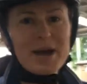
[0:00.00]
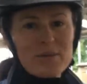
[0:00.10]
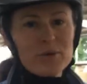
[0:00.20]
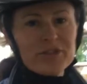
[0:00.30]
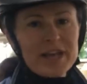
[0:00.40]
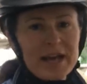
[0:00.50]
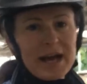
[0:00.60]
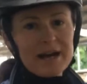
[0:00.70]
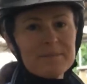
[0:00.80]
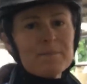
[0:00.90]
about what they
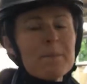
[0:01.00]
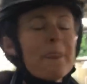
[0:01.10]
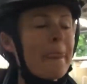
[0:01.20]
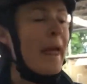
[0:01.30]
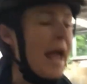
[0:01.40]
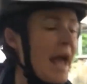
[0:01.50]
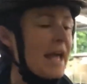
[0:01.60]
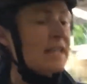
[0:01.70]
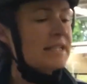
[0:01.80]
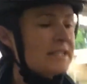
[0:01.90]
are.
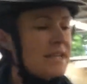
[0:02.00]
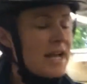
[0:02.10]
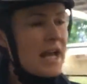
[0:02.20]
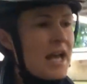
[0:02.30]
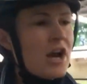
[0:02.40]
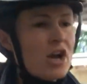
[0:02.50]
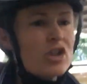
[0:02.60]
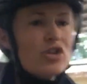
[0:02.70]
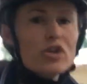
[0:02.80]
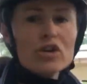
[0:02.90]
And
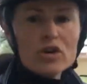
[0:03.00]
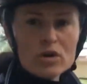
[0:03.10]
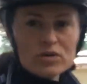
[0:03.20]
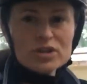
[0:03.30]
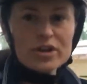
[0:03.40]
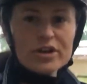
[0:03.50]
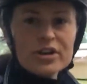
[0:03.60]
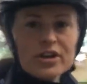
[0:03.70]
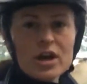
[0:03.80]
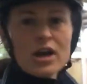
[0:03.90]
you
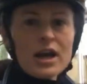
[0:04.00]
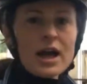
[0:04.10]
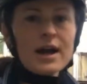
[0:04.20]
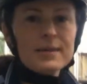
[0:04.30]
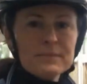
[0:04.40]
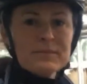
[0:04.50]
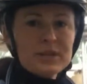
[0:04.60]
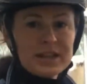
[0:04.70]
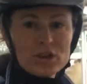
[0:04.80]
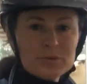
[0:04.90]
also
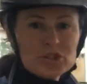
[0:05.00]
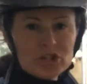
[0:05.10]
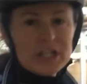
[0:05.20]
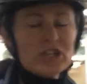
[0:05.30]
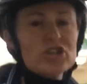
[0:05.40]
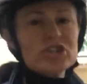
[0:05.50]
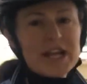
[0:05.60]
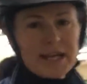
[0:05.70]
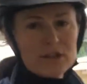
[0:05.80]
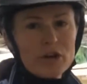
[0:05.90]
get the opportunity to
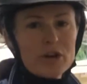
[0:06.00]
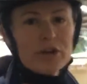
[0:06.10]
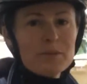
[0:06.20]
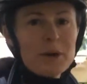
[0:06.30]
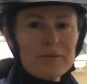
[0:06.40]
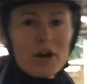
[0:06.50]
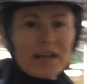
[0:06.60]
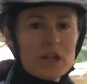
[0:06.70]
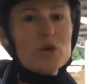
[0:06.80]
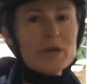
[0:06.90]
download my
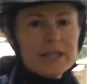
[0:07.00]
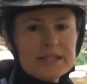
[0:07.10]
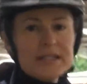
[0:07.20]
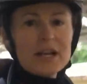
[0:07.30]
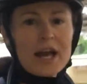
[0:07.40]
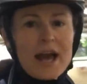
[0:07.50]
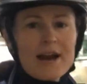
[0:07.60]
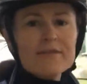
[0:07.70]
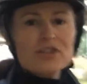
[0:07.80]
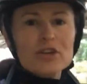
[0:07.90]
riding quiz that I
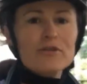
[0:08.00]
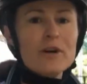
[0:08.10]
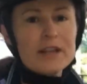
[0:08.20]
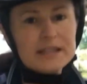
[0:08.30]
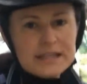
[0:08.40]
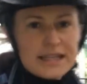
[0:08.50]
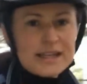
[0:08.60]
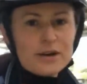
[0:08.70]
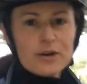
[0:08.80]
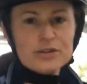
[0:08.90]
have, so you'll find the link
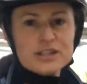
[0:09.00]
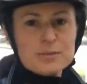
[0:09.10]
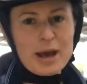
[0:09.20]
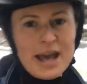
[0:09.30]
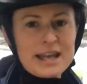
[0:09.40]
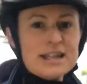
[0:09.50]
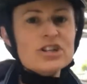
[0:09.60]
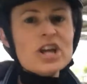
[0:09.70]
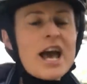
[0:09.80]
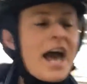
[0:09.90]
on this
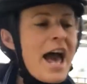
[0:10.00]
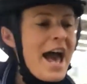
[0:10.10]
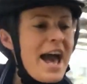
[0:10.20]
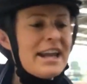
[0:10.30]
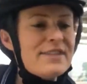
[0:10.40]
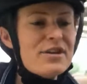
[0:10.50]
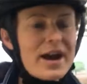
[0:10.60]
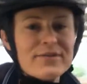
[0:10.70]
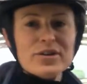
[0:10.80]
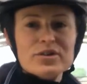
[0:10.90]
page. And
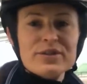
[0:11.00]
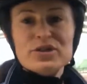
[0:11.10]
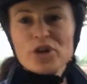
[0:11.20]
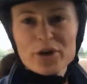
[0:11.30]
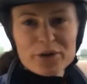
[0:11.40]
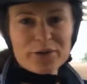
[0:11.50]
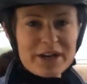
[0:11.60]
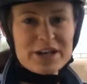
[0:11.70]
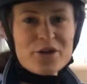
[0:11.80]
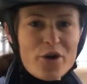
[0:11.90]
if you don't
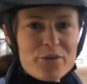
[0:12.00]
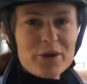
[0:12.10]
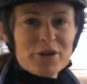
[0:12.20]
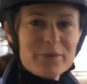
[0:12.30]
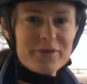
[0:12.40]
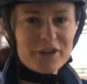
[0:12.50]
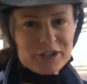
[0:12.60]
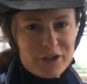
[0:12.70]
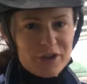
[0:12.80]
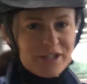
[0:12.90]
already know what your
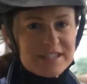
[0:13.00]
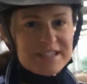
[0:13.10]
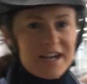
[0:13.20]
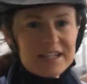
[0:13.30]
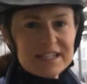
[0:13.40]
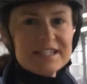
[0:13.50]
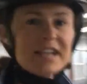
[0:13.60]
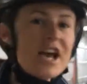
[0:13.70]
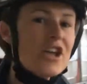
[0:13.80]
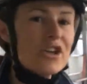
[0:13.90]
preferred learning style is,
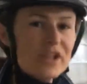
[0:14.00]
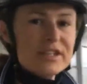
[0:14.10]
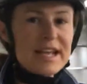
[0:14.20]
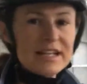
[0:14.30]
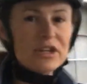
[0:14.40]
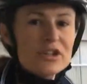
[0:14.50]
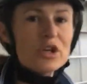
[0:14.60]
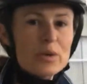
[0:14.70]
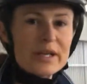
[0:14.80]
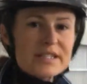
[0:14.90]
you can download the
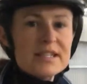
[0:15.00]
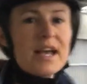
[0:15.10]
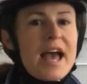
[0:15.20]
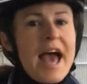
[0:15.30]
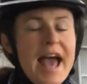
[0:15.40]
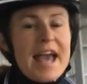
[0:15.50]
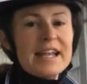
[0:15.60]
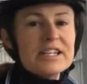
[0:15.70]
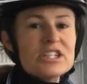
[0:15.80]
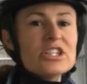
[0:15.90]
quiz
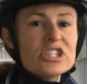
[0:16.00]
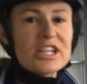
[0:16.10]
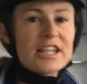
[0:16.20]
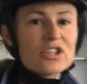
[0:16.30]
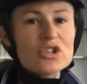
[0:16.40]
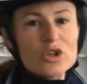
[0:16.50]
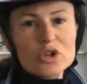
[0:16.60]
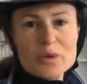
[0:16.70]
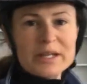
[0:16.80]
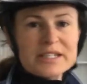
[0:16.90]
and just take the
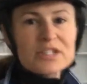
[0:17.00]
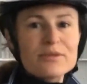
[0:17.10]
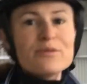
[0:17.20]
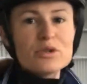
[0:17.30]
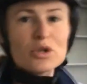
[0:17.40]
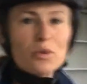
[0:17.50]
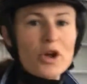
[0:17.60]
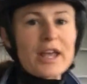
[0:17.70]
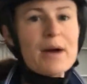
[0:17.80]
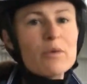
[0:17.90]
short quiz to
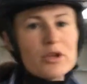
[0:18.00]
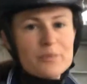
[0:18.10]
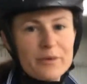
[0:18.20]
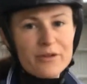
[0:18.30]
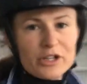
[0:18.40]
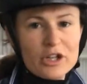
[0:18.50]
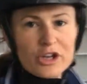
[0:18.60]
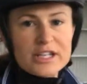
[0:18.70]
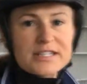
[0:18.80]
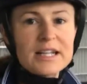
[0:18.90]
work out what your preferred
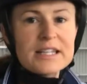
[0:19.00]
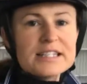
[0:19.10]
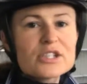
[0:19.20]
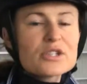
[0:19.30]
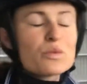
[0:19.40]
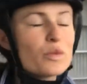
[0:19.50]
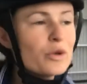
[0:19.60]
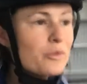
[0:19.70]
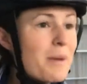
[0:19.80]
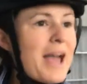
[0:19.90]
learning style is, because it
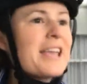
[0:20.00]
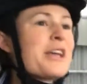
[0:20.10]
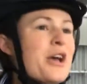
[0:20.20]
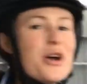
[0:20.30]
will make